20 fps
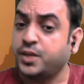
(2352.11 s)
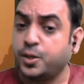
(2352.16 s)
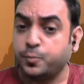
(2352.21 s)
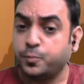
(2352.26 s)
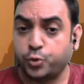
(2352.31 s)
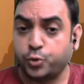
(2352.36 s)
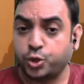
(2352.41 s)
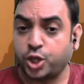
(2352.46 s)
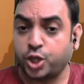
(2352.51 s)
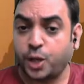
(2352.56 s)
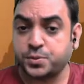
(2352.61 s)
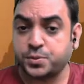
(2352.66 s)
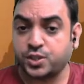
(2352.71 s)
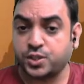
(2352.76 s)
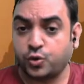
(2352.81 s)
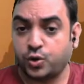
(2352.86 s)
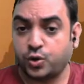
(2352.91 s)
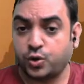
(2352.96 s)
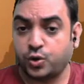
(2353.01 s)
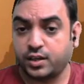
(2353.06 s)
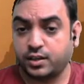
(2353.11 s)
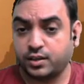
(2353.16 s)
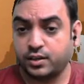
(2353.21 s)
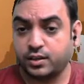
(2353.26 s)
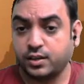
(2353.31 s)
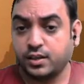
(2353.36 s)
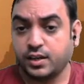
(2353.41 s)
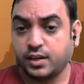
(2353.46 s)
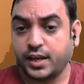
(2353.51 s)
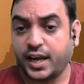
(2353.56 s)
Put option holder
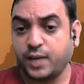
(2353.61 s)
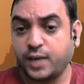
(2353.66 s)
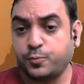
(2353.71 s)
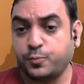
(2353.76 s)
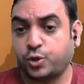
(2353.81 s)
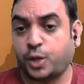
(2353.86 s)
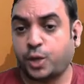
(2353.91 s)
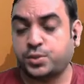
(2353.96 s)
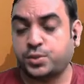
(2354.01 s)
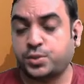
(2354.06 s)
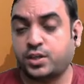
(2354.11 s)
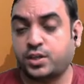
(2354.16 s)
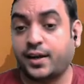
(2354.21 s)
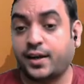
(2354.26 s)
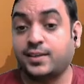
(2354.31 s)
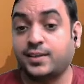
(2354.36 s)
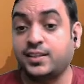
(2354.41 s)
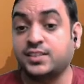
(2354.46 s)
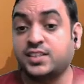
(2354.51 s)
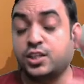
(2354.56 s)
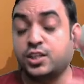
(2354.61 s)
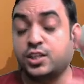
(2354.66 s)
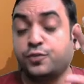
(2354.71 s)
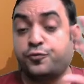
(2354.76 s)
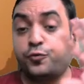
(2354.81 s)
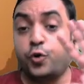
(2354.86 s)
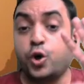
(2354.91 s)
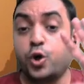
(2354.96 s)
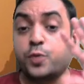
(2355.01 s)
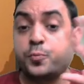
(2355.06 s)
and put option writer. These are the
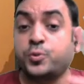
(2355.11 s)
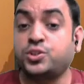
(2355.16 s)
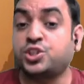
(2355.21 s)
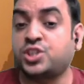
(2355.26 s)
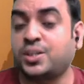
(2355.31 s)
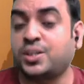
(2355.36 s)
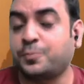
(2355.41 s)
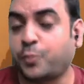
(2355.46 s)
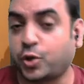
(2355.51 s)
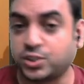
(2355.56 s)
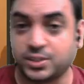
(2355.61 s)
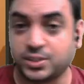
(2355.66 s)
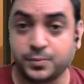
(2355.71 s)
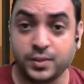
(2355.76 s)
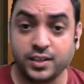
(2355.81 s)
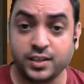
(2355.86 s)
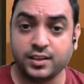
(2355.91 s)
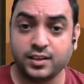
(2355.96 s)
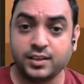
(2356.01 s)
4 positions possible.